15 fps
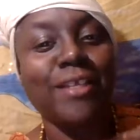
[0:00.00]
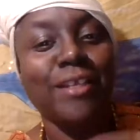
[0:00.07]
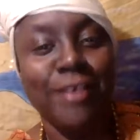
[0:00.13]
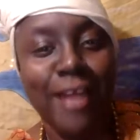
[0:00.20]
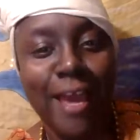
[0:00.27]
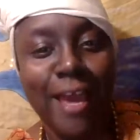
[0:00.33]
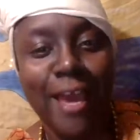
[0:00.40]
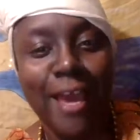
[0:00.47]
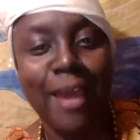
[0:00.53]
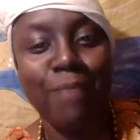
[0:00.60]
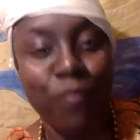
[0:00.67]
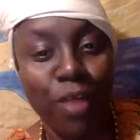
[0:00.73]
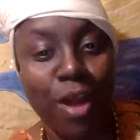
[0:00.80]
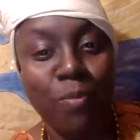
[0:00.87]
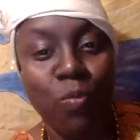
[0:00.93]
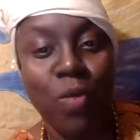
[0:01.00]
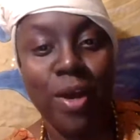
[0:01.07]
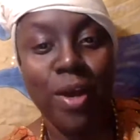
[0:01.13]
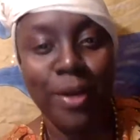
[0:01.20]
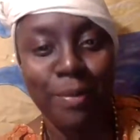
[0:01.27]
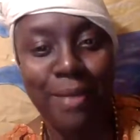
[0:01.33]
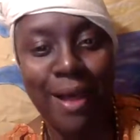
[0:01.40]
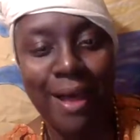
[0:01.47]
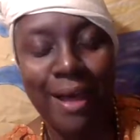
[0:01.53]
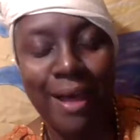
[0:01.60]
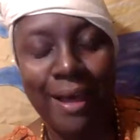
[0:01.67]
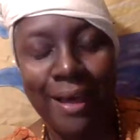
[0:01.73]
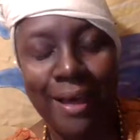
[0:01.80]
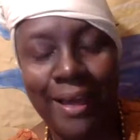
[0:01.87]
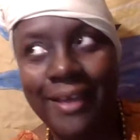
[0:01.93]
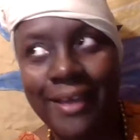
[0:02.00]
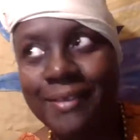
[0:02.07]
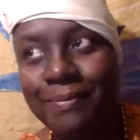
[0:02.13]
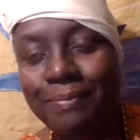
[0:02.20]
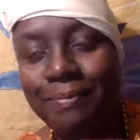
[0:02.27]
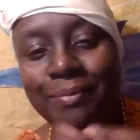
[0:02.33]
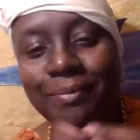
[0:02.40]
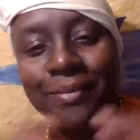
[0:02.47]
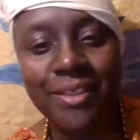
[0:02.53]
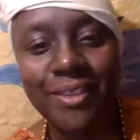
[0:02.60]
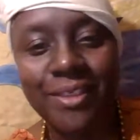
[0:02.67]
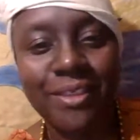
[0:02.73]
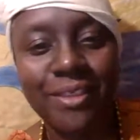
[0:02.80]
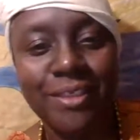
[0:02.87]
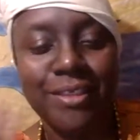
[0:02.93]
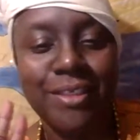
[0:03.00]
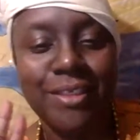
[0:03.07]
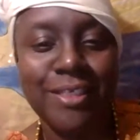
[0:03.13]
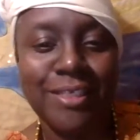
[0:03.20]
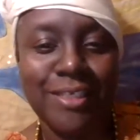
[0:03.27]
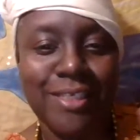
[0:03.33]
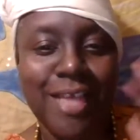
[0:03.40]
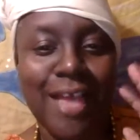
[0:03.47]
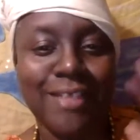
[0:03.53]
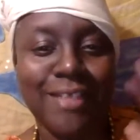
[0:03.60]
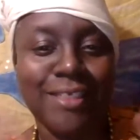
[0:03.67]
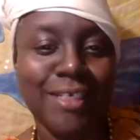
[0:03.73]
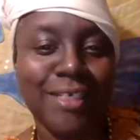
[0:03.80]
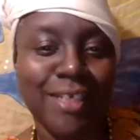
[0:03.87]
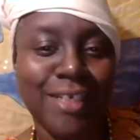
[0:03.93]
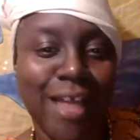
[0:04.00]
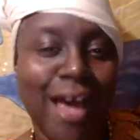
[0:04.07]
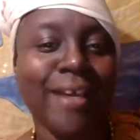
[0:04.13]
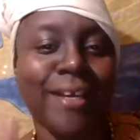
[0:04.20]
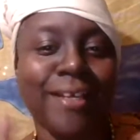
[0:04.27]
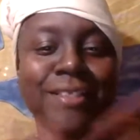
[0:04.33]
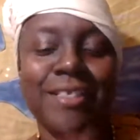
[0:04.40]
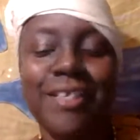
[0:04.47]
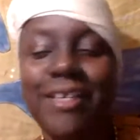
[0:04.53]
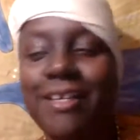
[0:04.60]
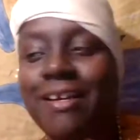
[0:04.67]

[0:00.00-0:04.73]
name from one of my sisters, SAS clients.